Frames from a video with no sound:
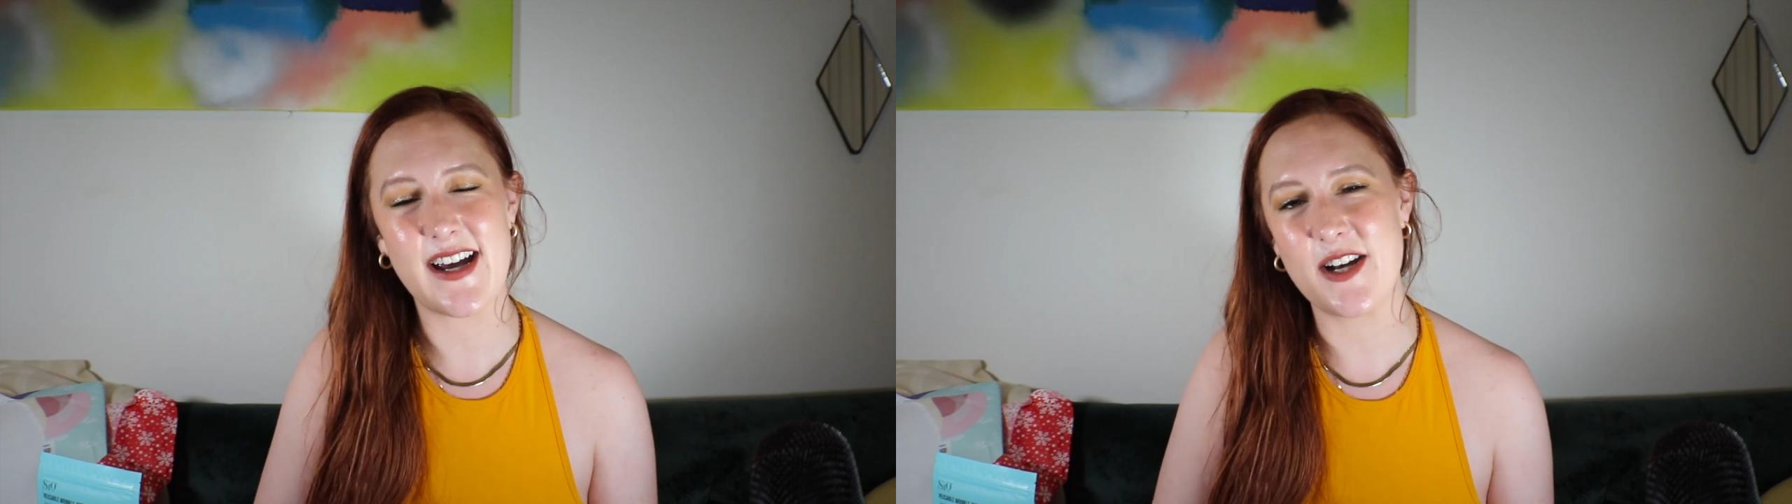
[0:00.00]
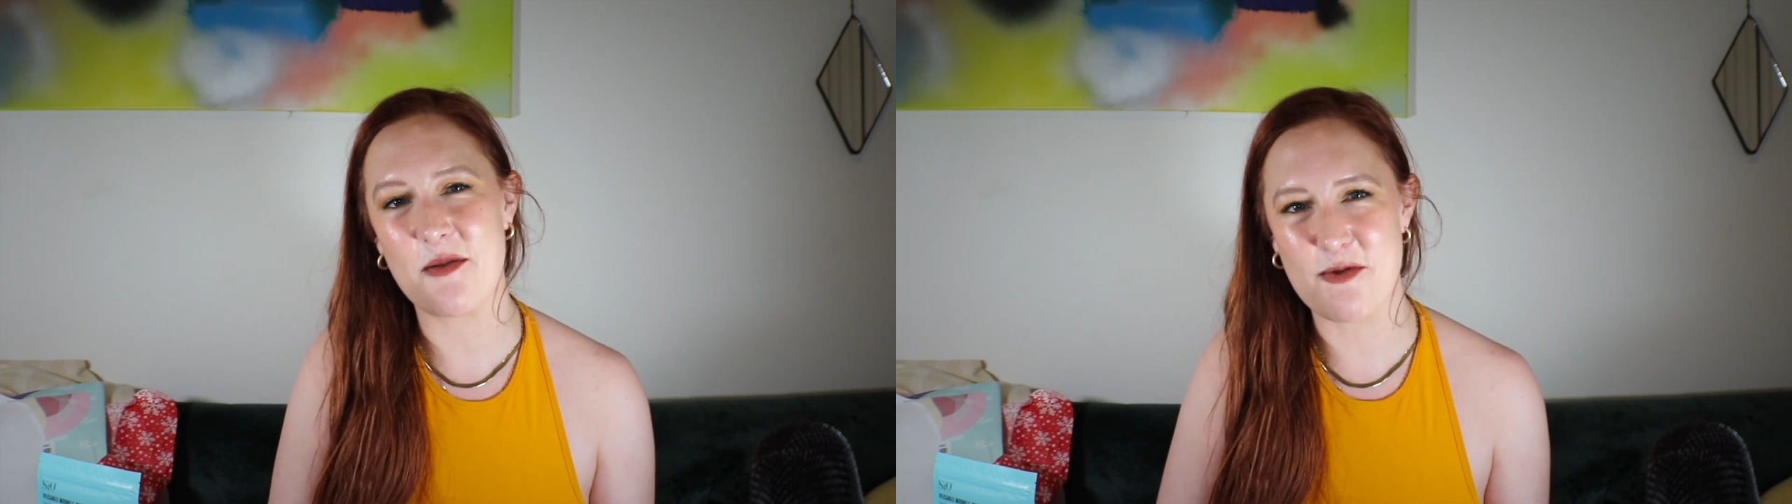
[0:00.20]

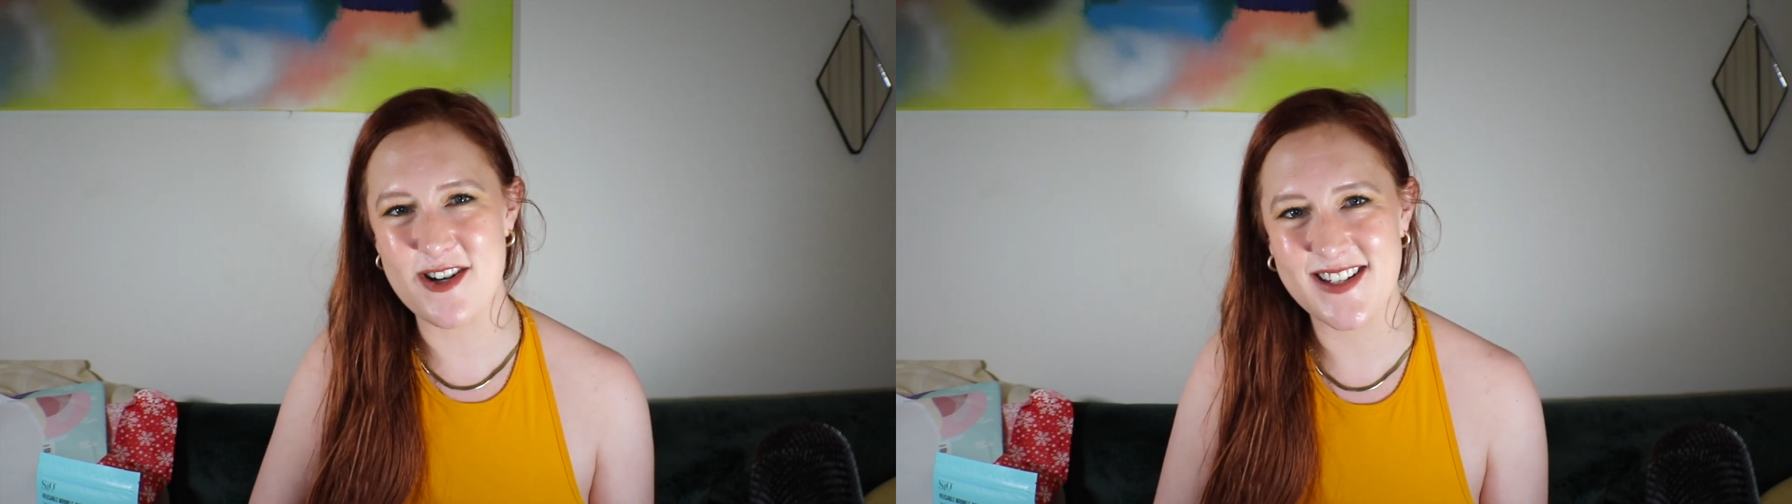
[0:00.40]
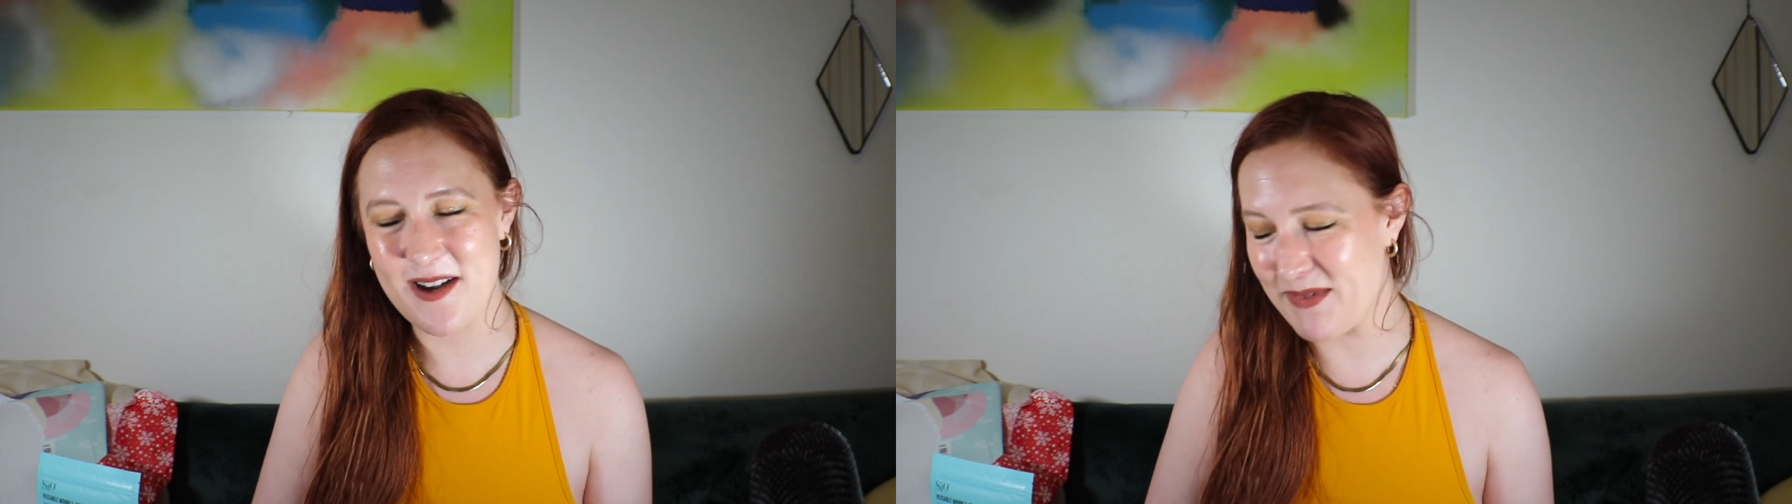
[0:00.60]
and I know
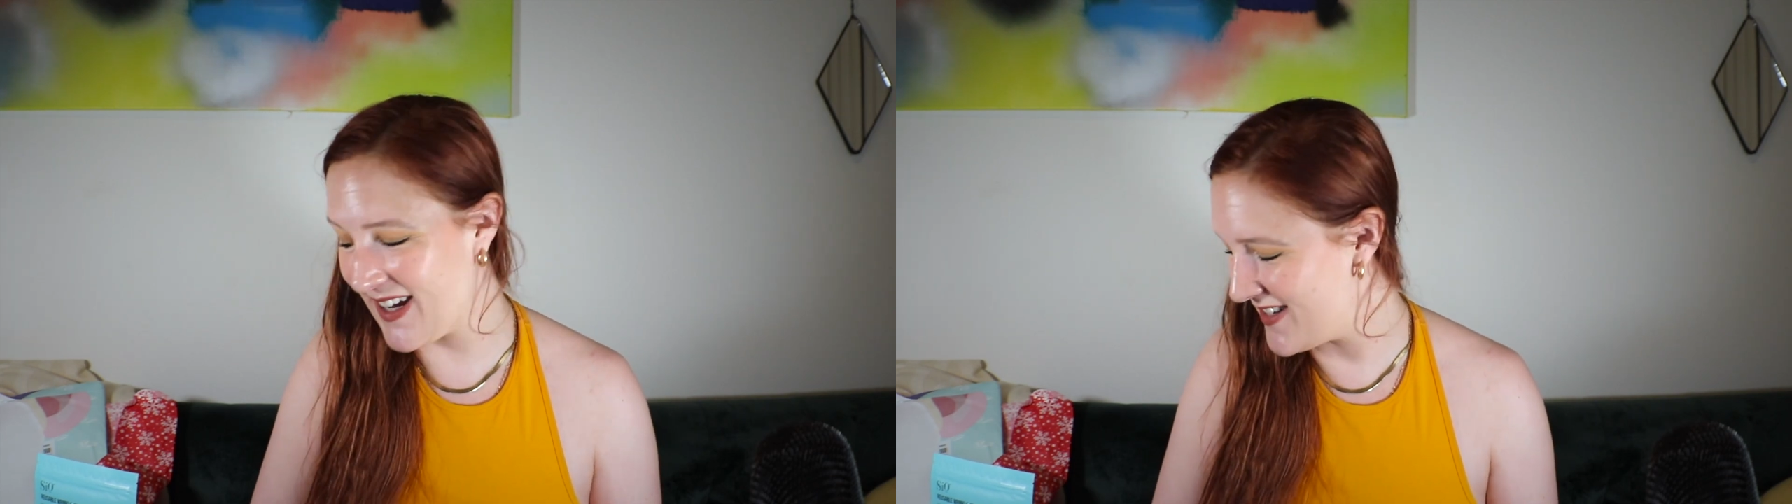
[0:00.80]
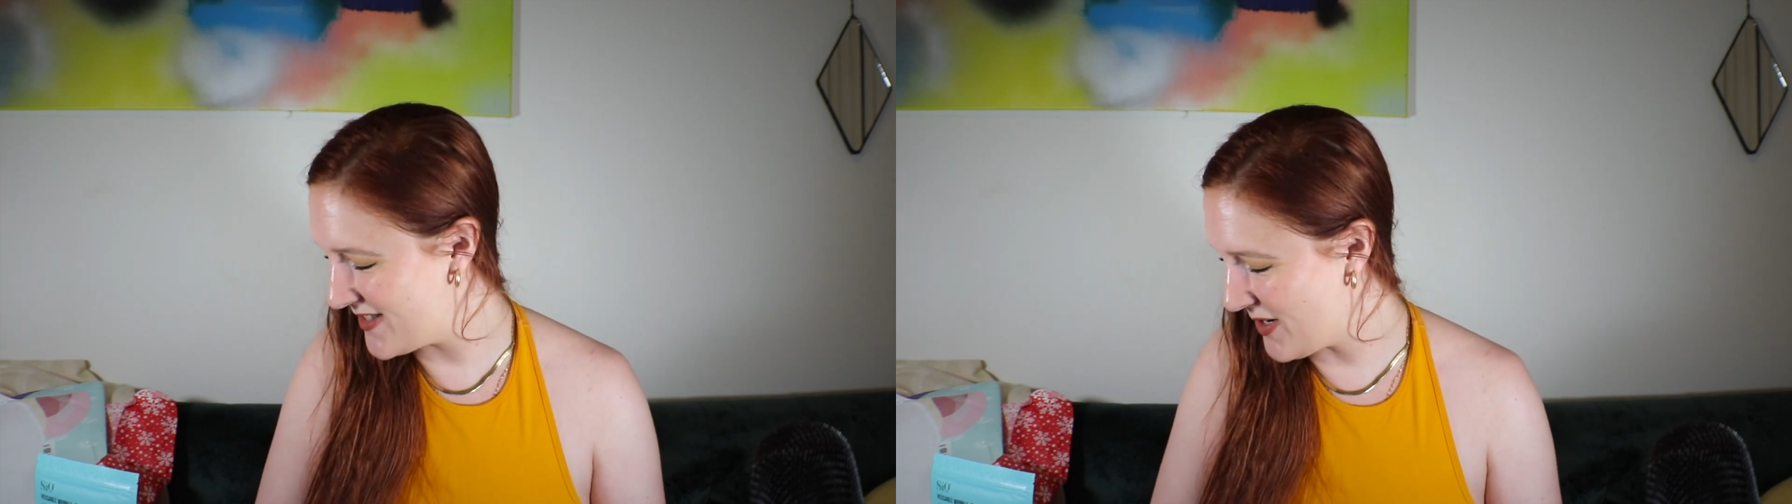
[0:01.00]
more is coming in.